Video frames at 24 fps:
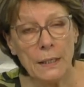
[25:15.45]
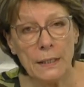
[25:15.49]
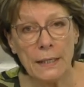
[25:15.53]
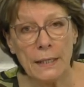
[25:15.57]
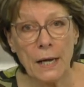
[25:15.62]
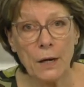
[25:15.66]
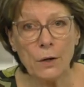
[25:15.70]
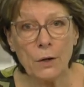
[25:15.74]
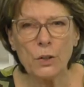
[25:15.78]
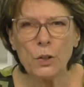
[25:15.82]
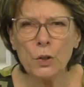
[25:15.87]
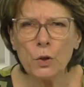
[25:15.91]

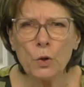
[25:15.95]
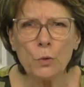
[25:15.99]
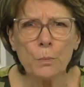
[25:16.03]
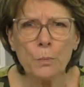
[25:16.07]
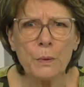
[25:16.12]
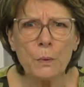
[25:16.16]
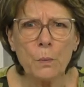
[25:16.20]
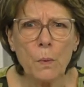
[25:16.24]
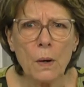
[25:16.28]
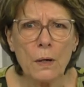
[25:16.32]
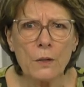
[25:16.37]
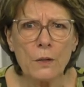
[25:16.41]
Now, you'll
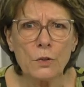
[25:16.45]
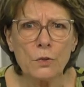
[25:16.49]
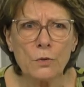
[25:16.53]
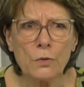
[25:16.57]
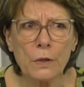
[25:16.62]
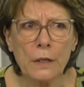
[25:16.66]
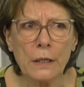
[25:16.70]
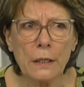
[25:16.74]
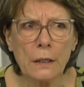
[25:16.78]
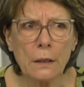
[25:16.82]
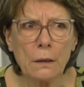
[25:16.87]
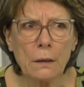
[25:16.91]
be
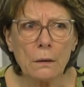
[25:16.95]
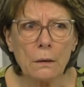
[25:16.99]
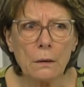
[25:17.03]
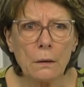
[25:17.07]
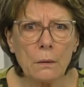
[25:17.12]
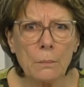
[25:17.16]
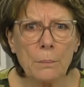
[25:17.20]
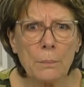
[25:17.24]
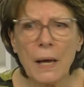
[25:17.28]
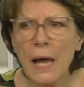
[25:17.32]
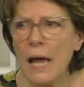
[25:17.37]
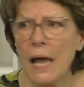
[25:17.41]
wondering,
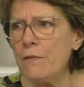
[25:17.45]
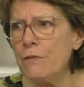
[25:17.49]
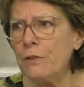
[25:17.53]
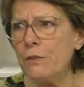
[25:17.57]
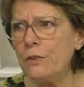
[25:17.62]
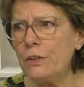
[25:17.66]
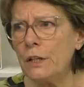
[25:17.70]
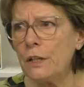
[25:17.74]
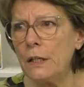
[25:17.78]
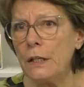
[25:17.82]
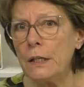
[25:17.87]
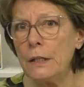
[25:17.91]
but
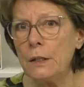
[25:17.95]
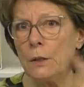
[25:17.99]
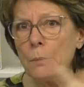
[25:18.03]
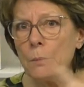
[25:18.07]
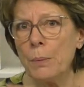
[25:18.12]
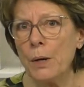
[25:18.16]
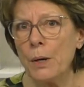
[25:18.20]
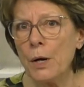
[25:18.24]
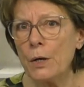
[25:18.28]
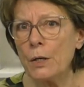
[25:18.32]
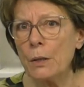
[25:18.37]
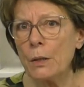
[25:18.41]
everything in the
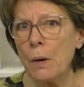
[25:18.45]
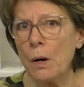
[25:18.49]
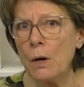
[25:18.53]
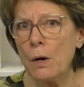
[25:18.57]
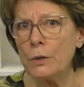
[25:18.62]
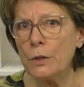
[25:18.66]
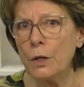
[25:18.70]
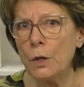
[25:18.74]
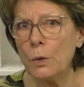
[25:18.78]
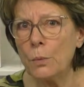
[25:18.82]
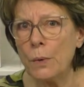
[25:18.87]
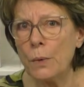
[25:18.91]

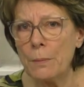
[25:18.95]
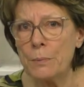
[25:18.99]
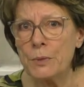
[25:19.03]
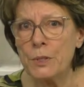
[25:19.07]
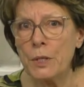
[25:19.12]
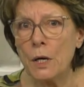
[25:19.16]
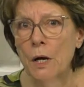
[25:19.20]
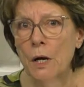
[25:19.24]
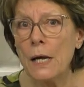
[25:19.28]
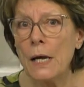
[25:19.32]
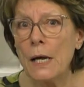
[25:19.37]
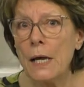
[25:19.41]
Pergamano
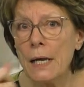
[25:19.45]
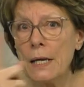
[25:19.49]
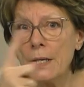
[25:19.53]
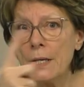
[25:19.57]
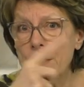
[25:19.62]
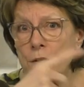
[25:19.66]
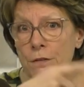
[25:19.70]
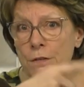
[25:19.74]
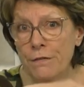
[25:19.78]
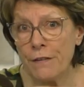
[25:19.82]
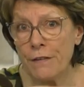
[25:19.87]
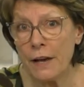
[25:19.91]
website
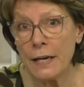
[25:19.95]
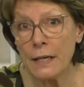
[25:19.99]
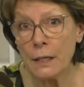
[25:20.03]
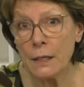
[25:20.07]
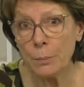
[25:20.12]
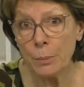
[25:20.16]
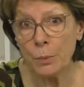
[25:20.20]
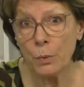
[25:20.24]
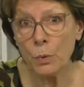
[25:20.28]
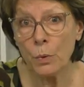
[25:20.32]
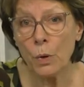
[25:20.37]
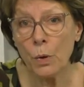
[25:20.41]
is
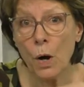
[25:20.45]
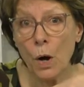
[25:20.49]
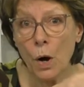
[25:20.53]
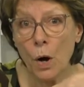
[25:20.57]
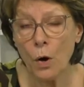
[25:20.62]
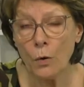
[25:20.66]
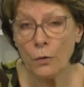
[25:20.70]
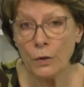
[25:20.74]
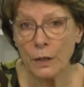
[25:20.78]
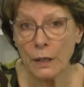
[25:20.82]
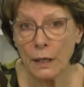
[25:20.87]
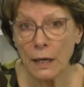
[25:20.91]
available
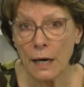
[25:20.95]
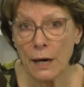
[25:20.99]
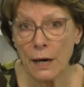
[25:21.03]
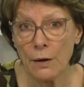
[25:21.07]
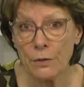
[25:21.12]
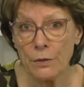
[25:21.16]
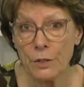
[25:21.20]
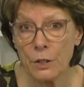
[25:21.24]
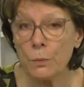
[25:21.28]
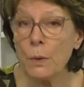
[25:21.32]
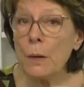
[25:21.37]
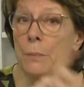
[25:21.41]
on the
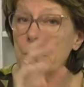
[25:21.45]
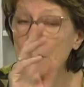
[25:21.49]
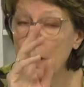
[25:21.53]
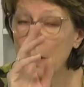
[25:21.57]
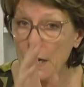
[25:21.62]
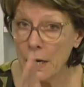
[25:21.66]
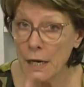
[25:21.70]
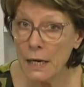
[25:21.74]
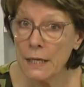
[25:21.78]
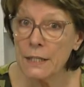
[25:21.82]
Clarity website.